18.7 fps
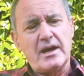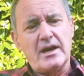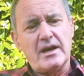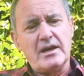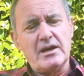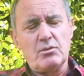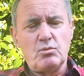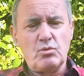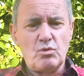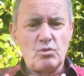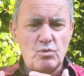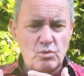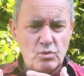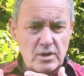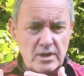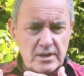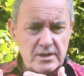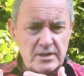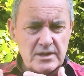It will
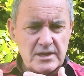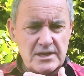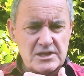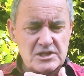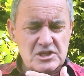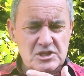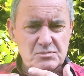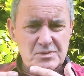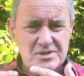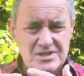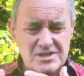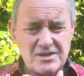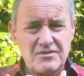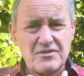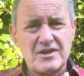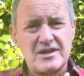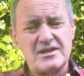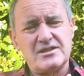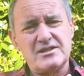need
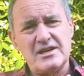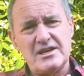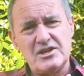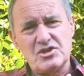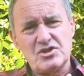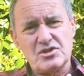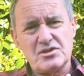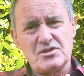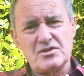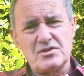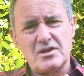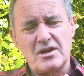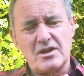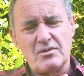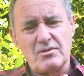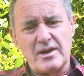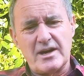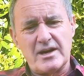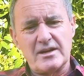specific attention
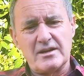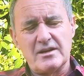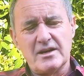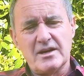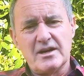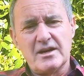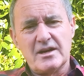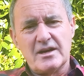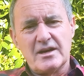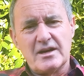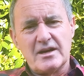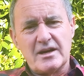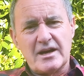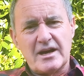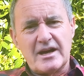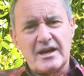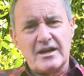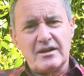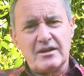around
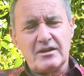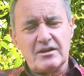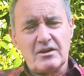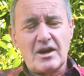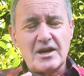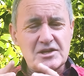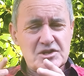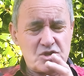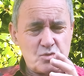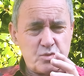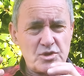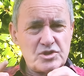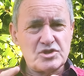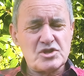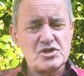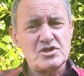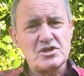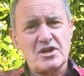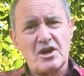light
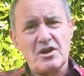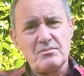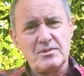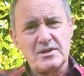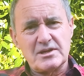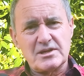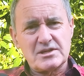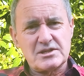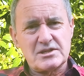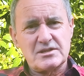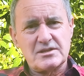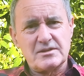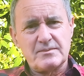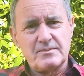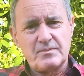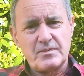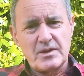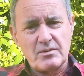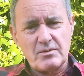switches and openings,
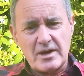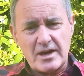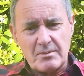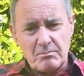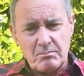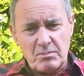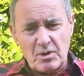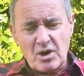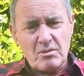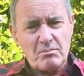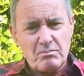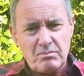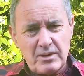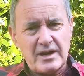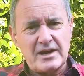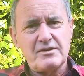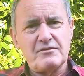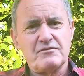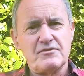around bottom
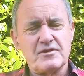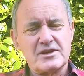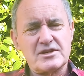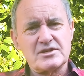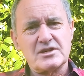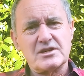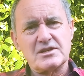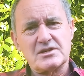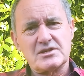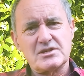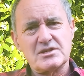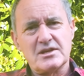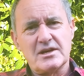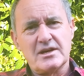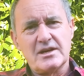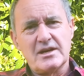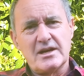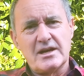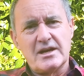plate fixings,
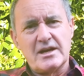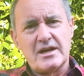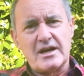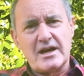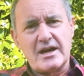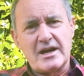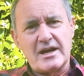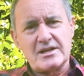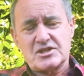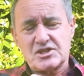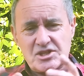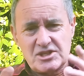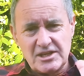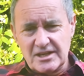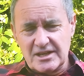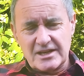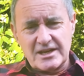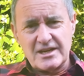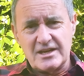
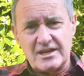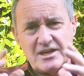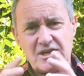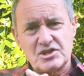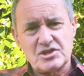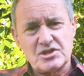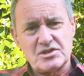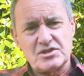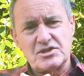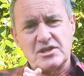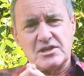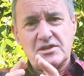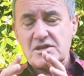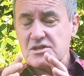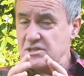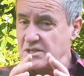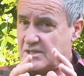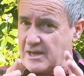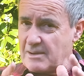ceiling connections.
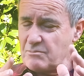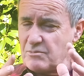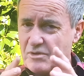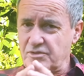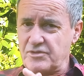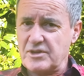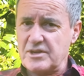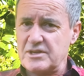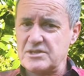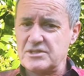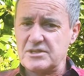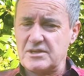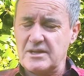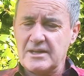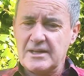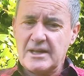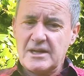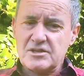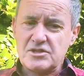There's a number of things
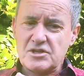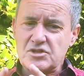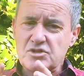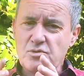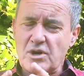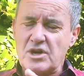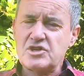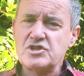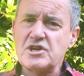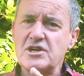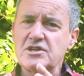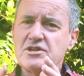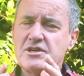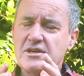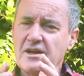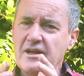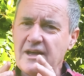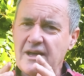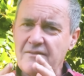so it's quite a challenge. You've
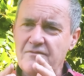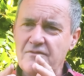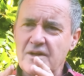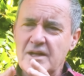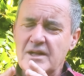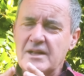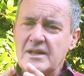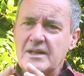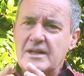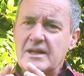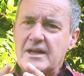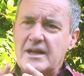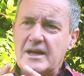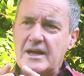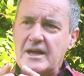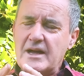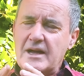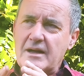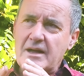got to have
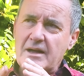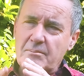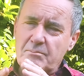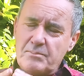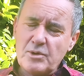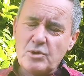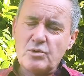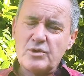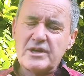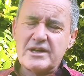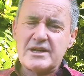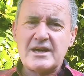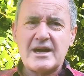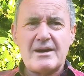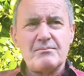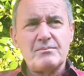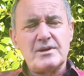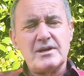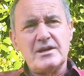a building
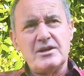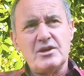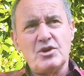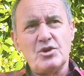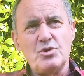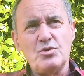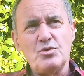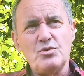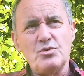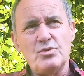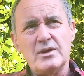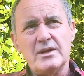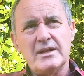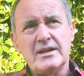company who